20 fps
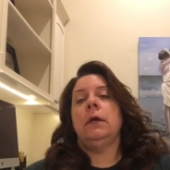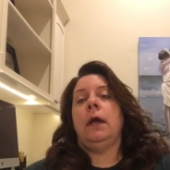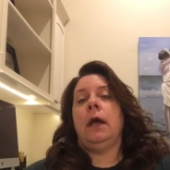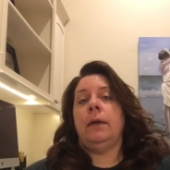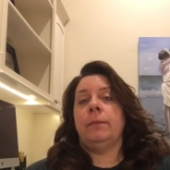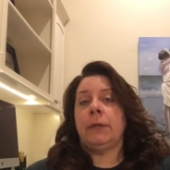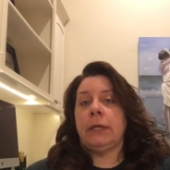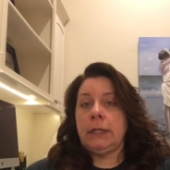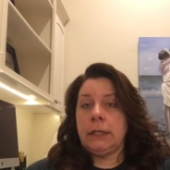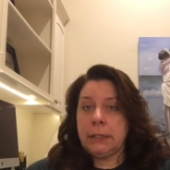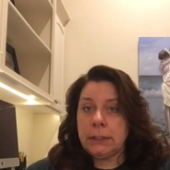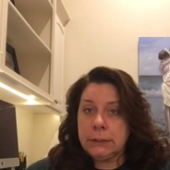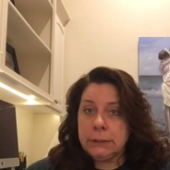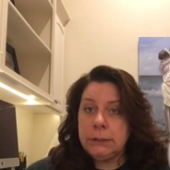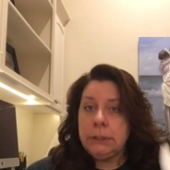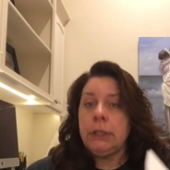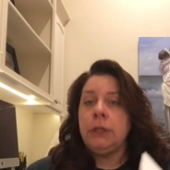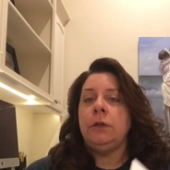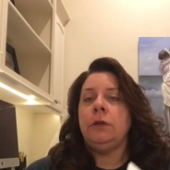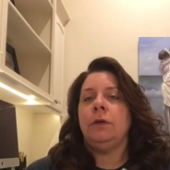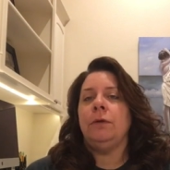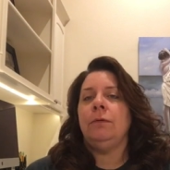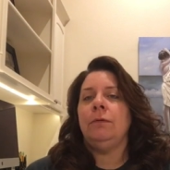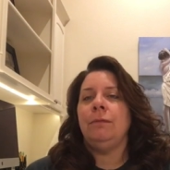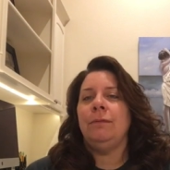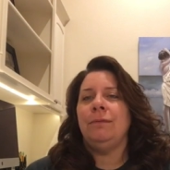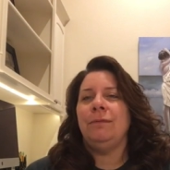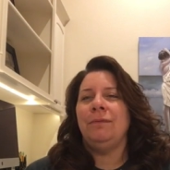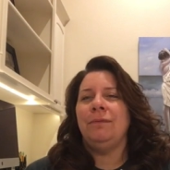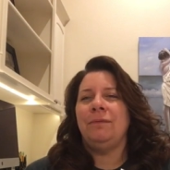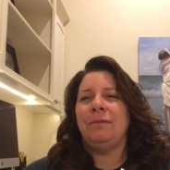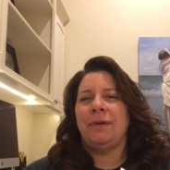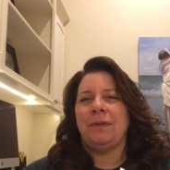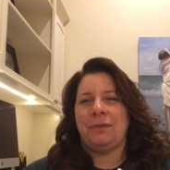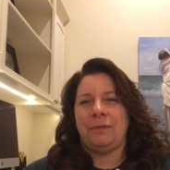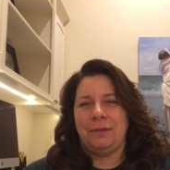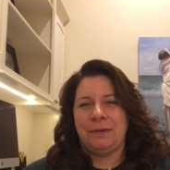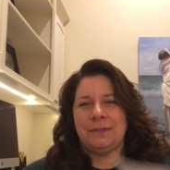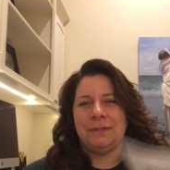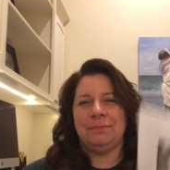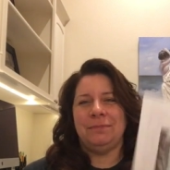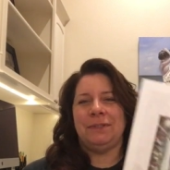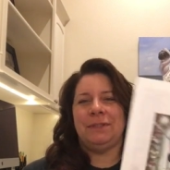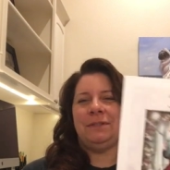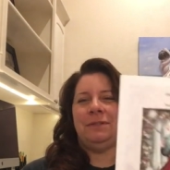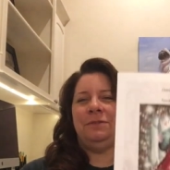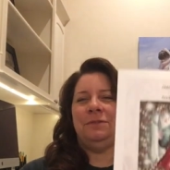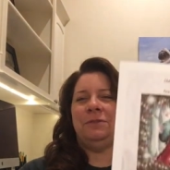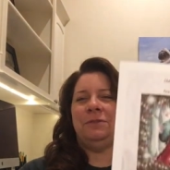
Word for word: I'm going to continue with Christmas in